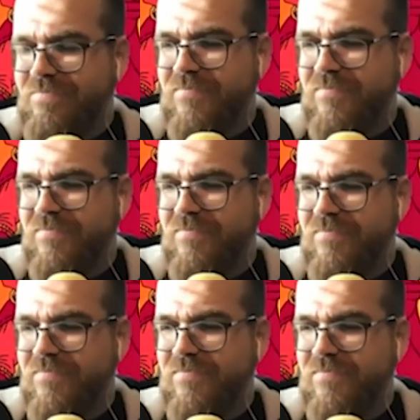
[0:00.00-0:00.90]

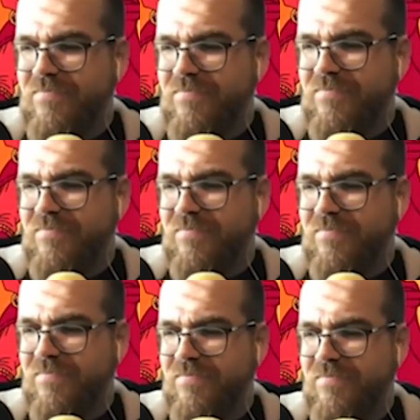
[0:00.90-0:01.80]

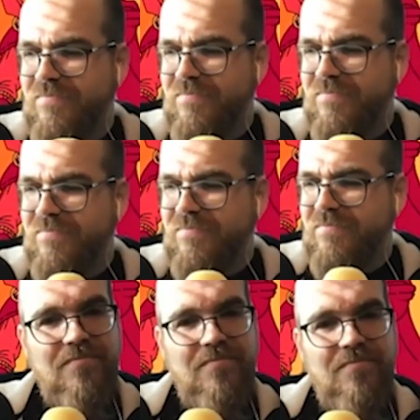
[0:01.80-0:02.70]

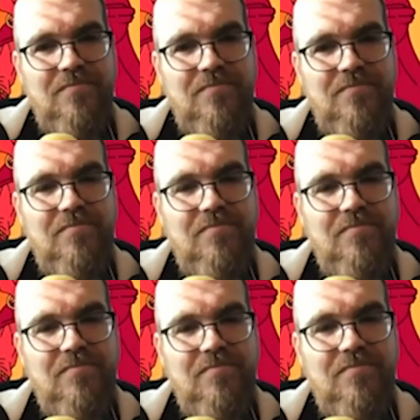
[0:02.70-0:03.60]

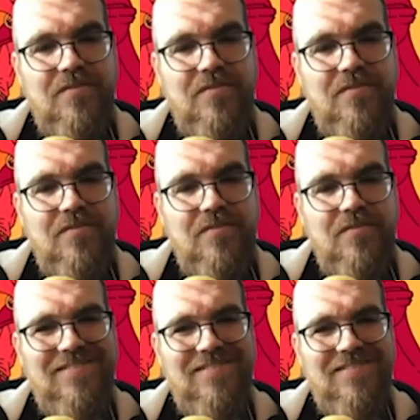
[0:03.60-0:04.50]

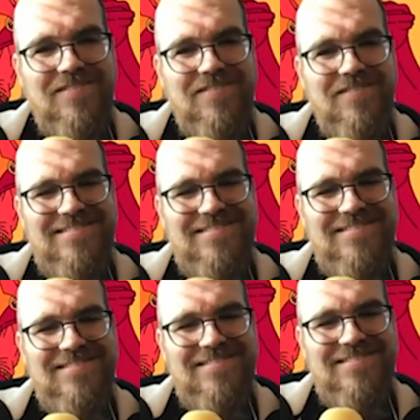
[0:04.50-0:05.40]

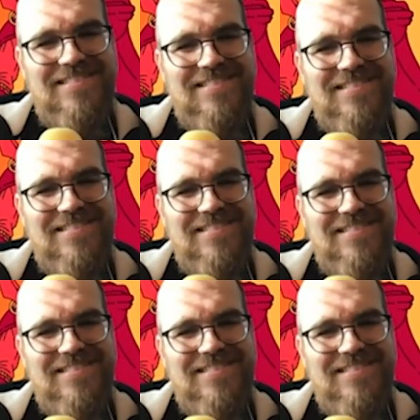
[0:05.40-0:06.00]
This person isn't speaking.